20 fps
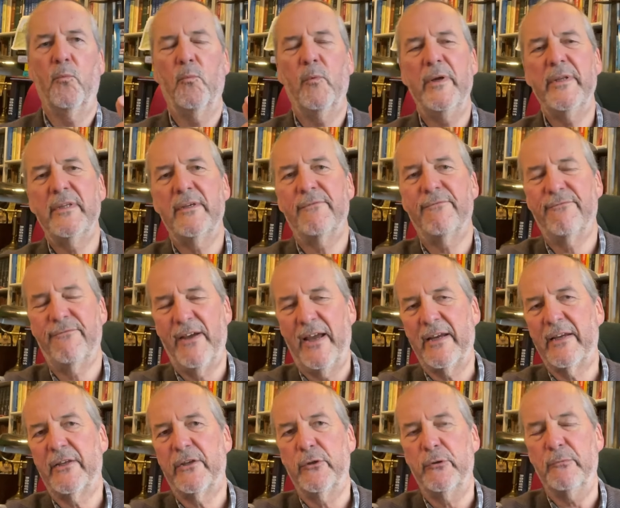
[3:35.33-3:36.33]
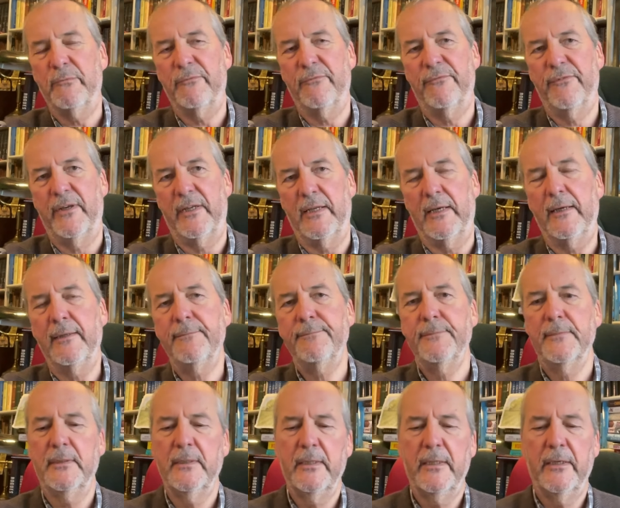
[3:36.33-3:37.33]
With a vacuum filler,
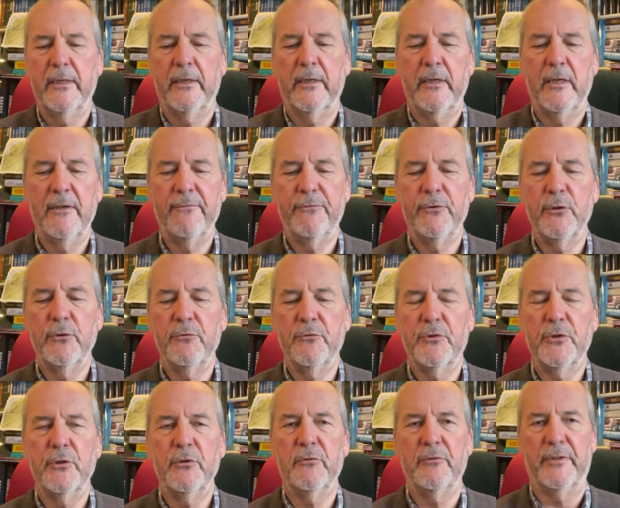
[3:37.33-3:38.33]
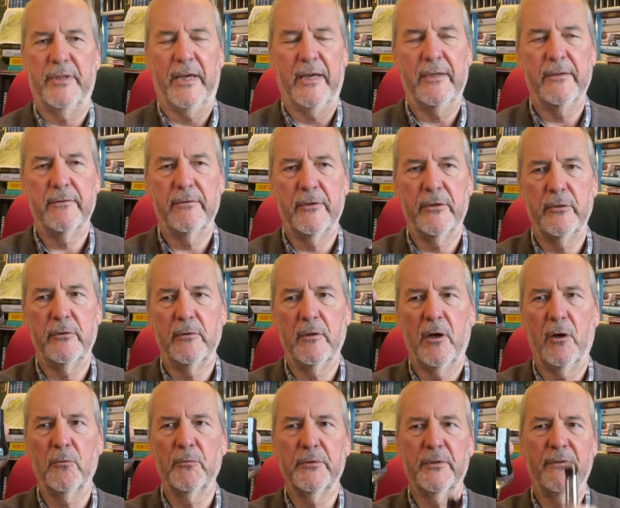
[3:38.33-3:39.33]
if you do that, you
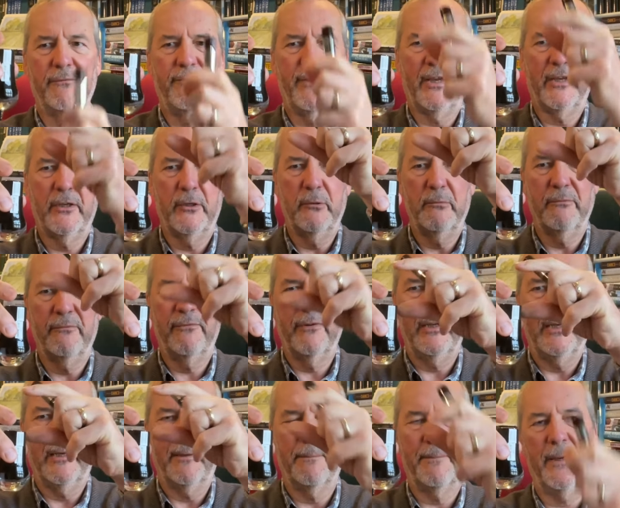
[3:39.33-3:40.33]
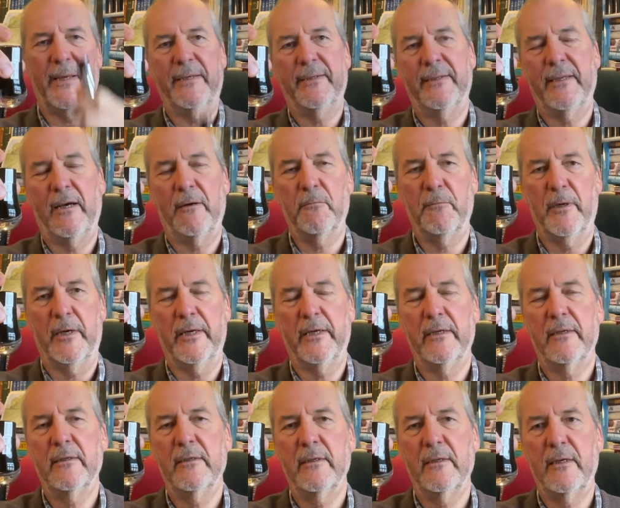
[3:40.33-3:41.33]
hold the vacuum filling pen that
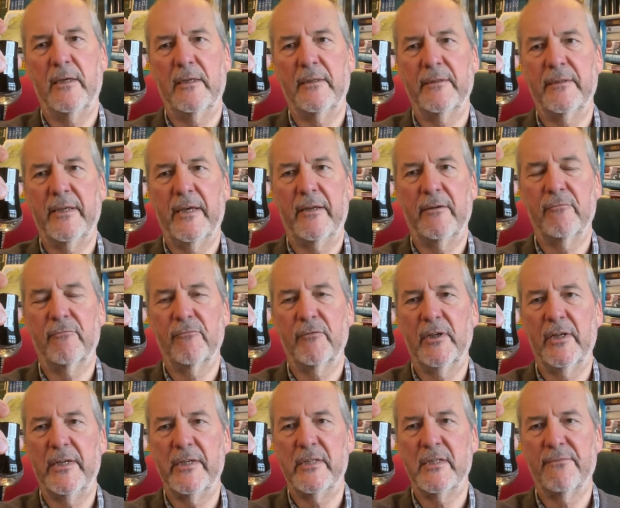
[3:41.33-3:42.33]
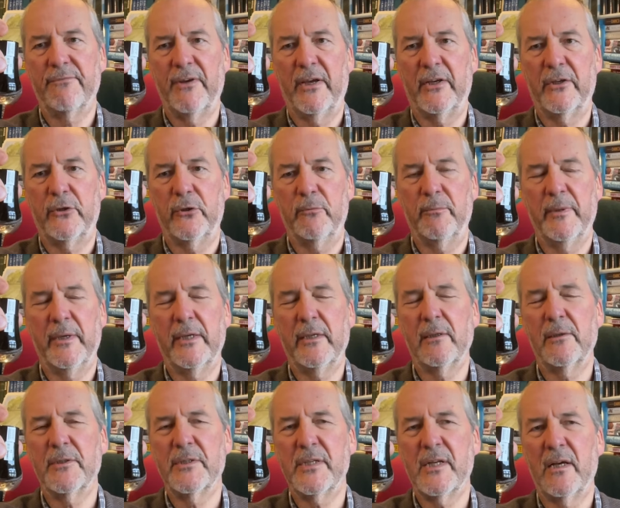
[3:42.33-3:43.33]
way, and then release the vacuum,
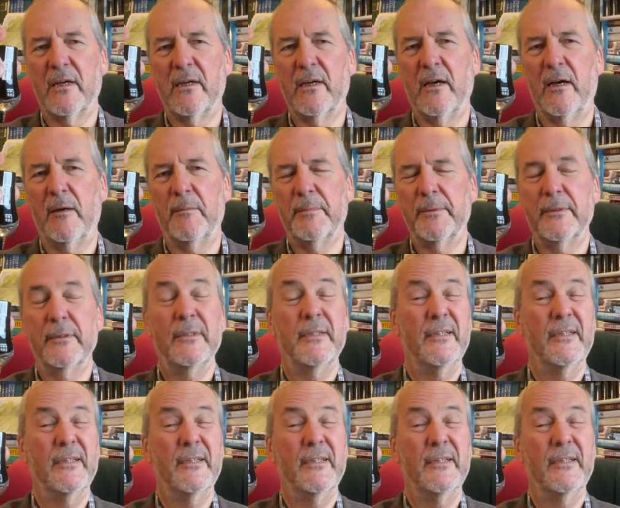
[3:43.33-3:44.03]
it'll suck up